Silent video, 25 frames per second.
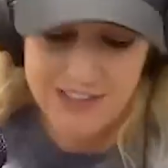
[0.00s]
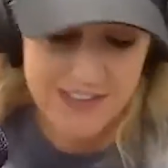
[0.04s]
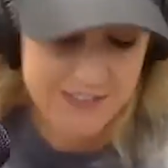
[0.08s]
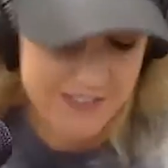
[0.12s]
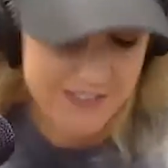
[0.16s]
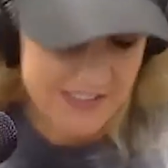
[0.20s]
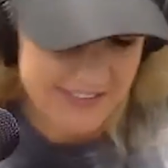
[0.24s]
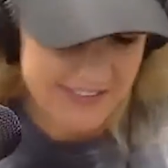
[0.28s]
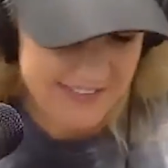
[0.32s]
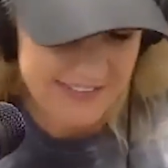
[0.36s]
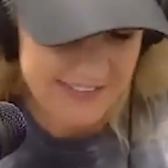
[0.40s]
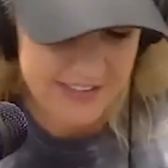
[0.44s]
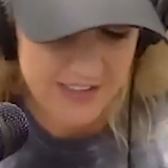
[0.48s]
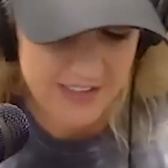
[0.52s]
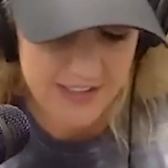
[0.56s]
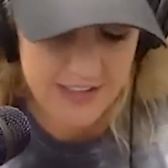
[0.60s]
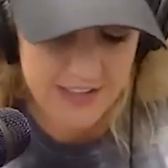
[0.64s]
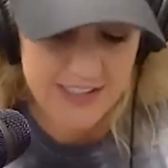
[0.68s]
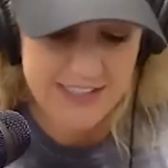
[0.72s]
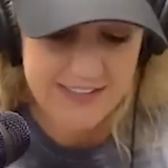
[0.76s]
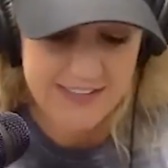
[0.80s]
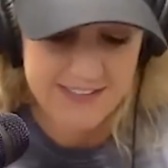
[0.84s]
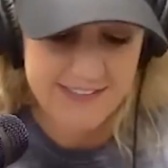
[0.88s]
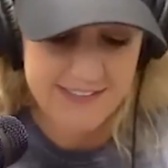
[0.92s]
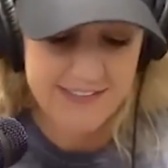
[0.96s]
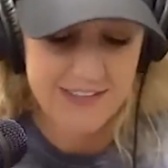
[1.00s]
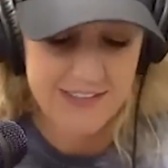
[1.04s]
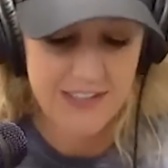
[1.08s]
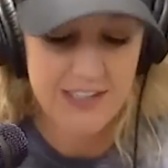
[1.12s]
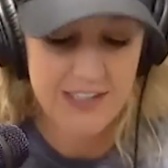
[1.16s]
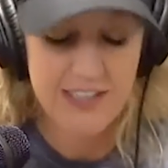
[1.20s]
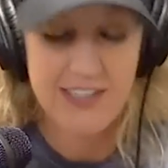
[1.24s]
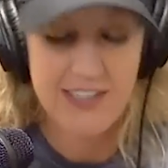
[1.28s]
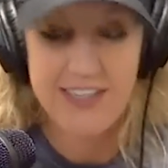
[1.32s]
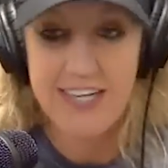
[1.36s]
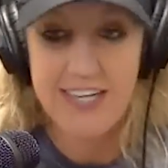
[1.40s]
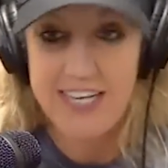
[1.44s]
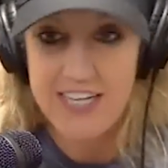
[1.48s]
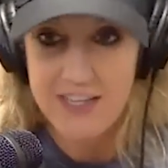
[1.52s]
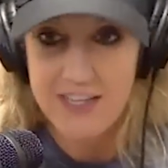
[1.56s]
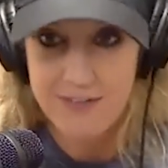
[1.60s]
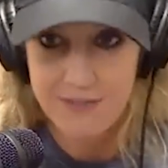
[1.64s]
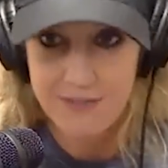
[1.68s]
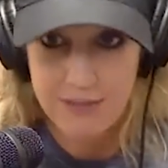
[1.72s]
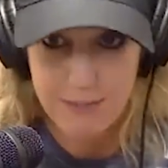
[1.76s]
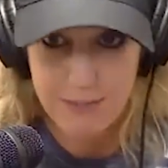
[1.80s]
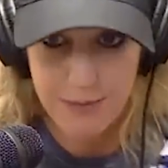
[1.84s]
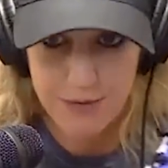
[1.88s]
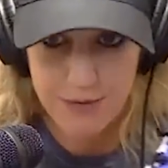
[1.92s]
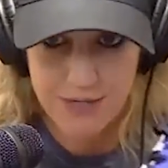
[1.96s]
of this year is the Nike
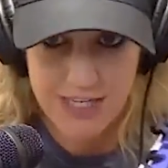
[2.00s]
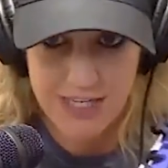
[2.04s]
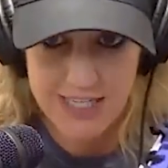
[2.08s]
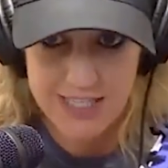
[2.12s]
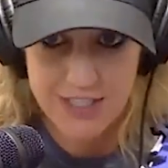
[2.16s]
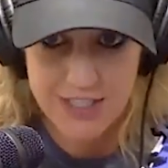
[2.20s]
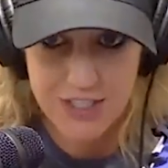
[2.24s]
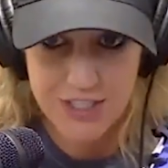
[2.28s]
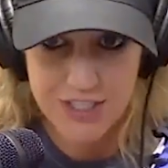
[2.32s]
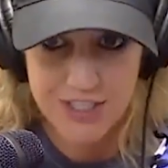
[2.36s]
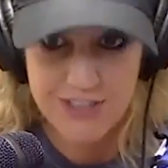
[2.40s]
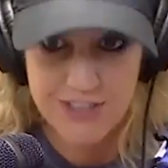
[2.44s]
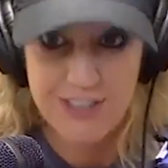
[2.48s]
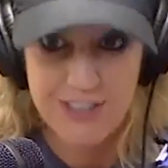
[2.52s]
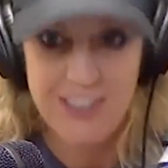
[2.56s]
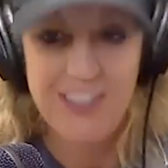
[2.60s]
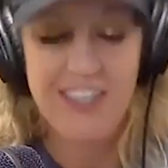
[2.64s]
Vapor Cage.